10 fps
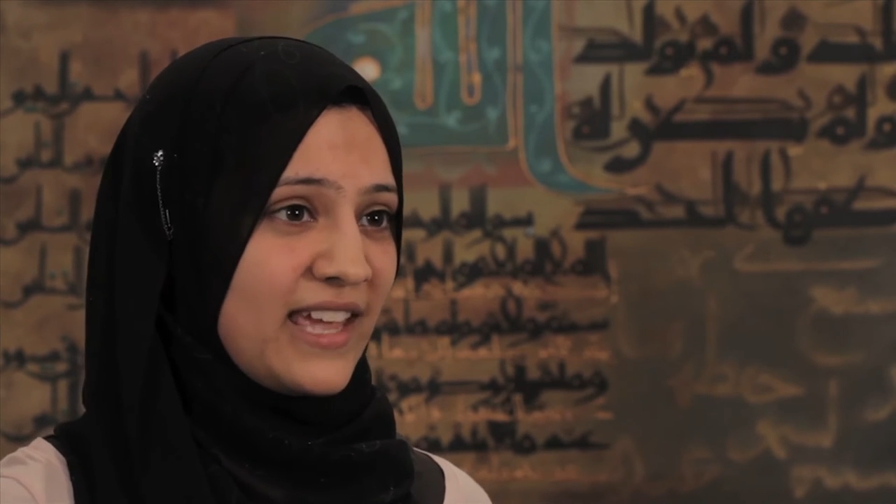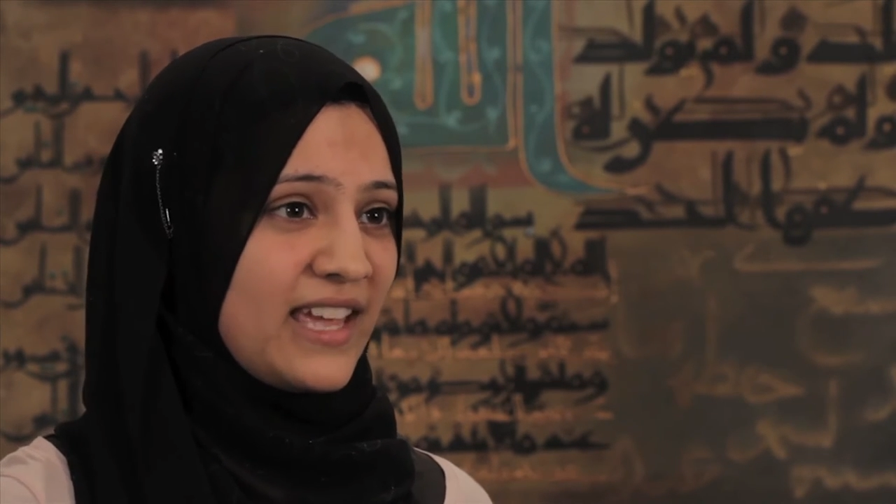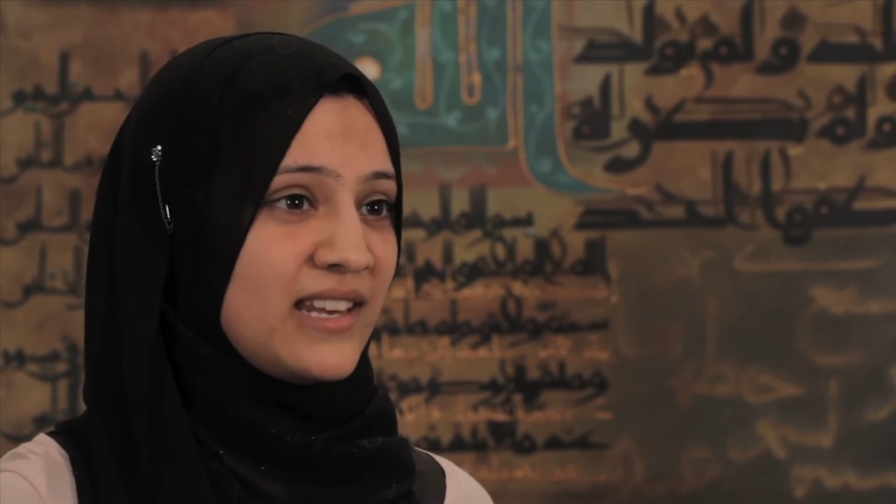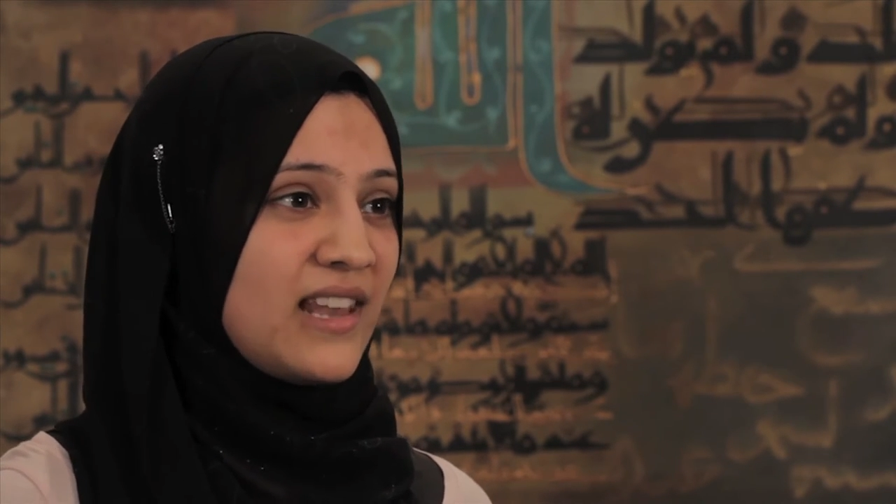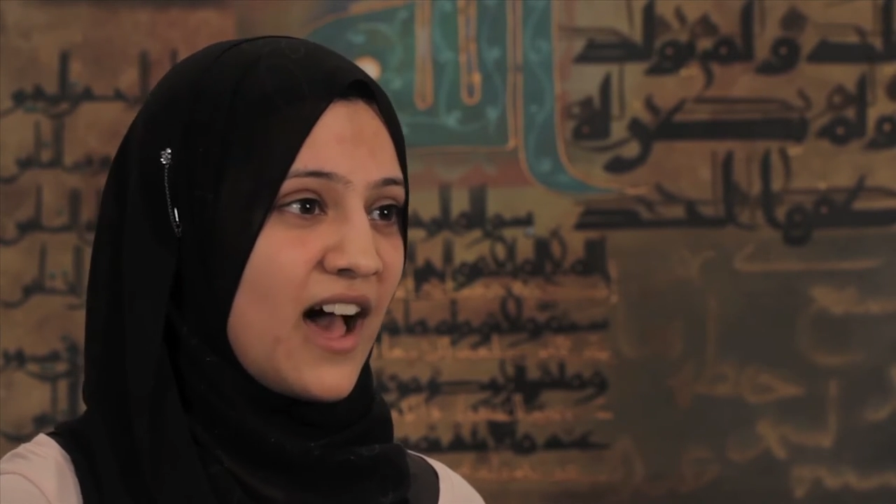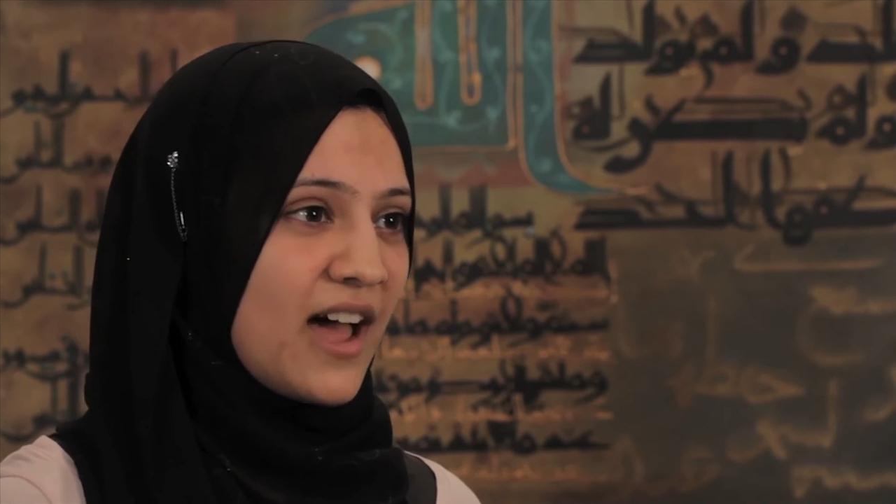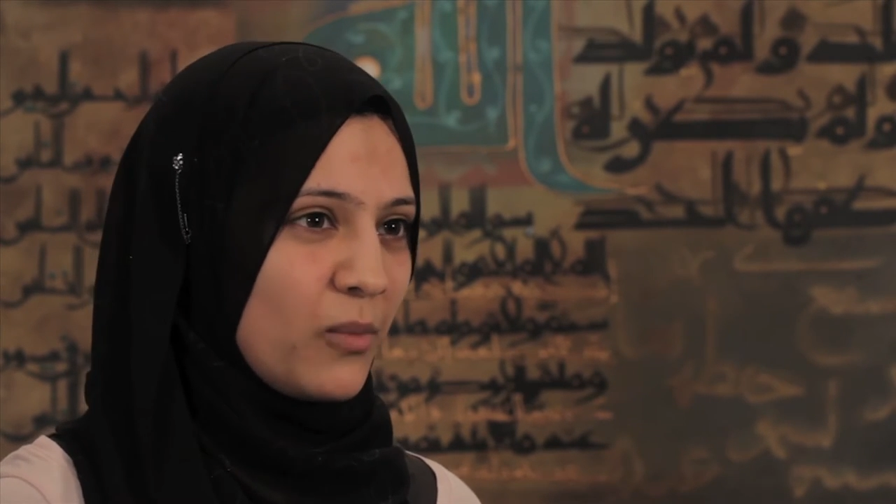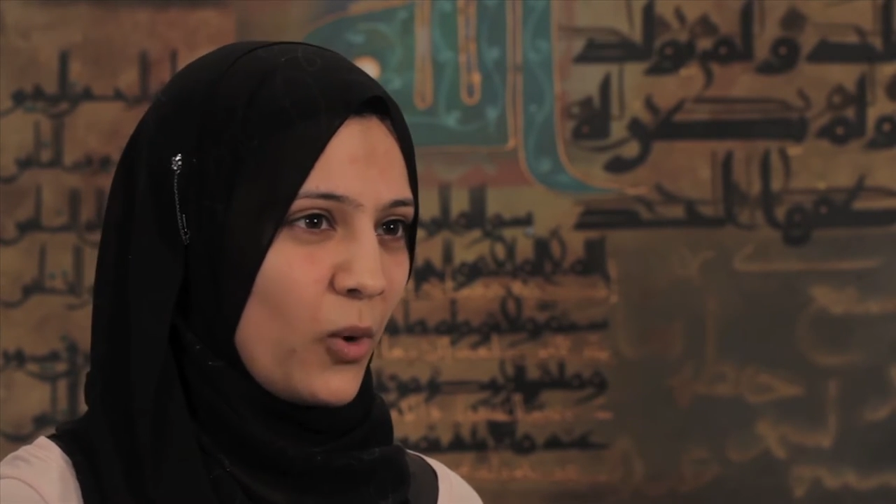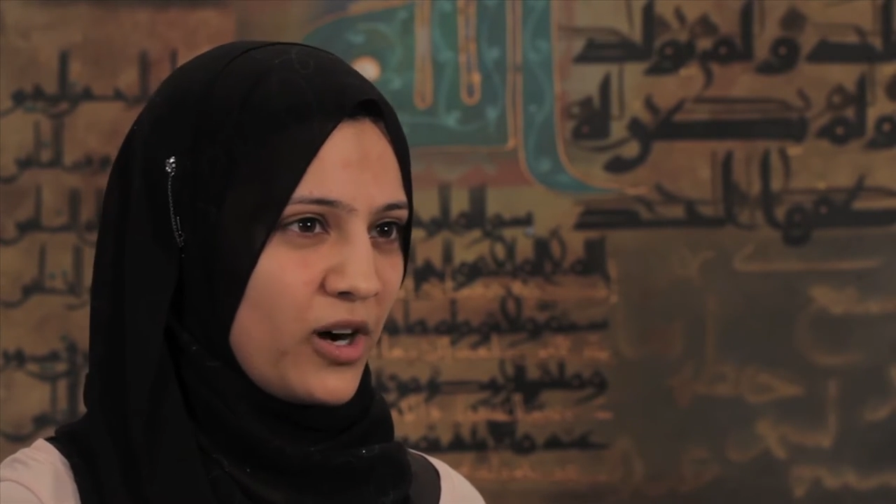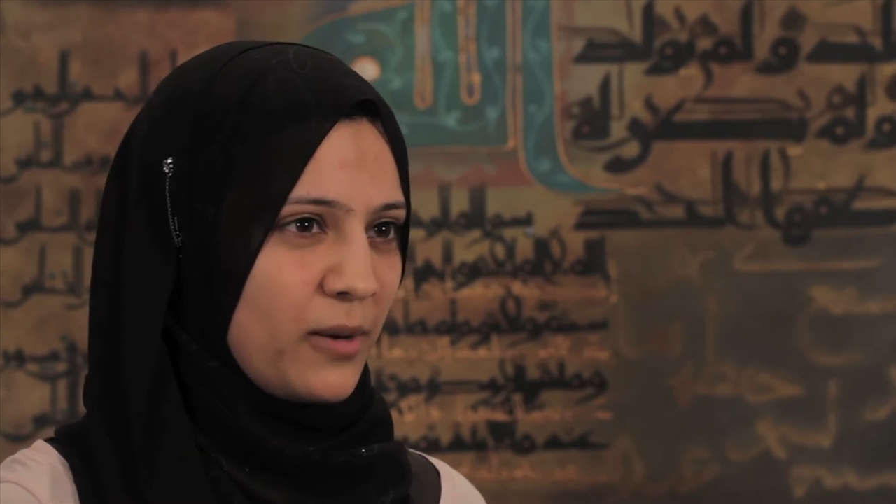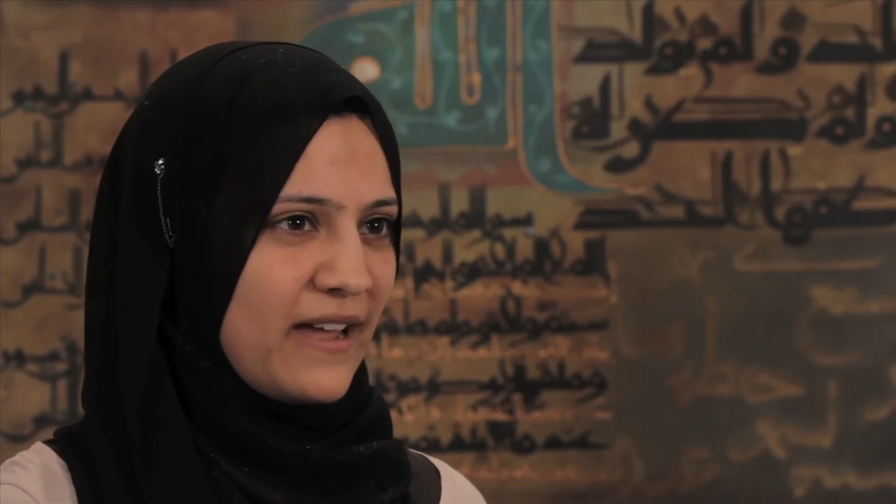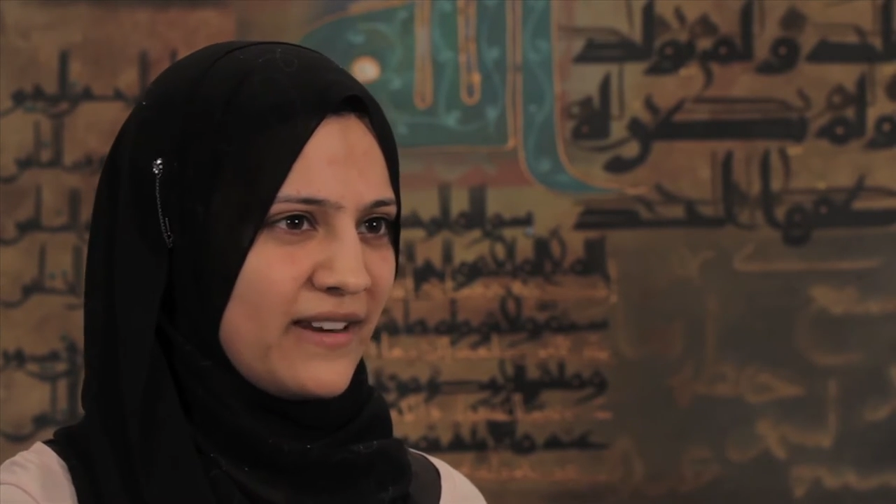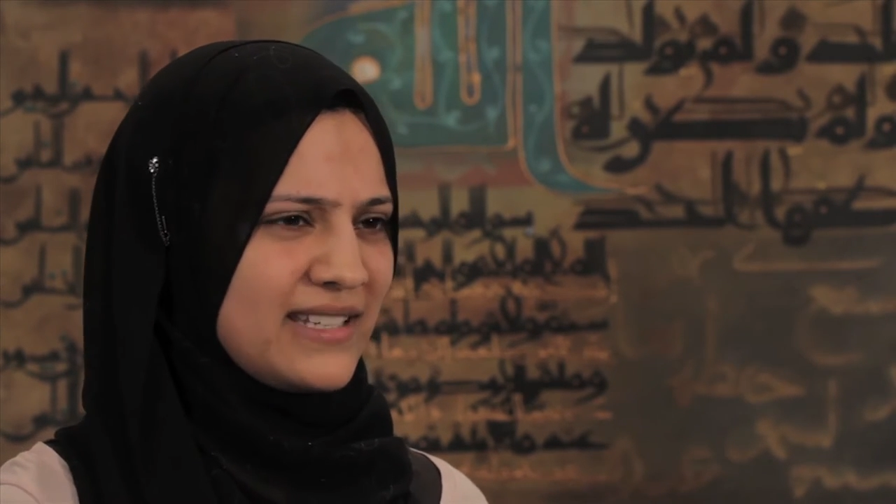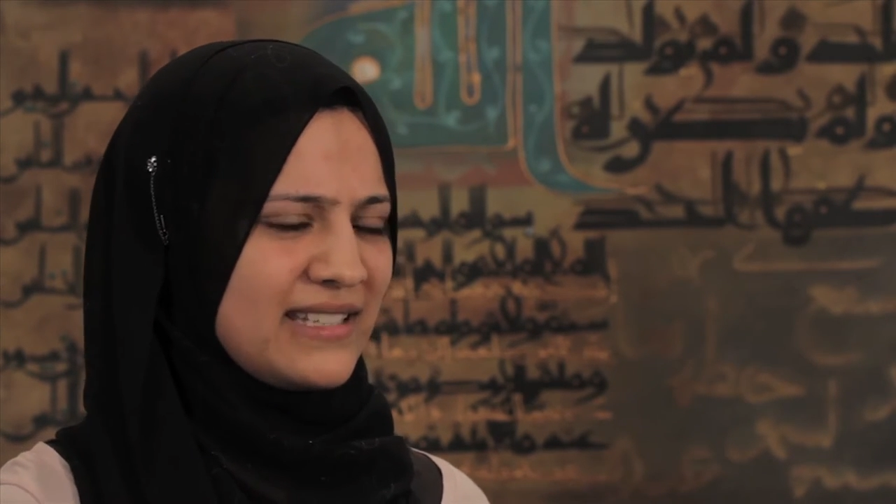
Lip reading: They can learn more about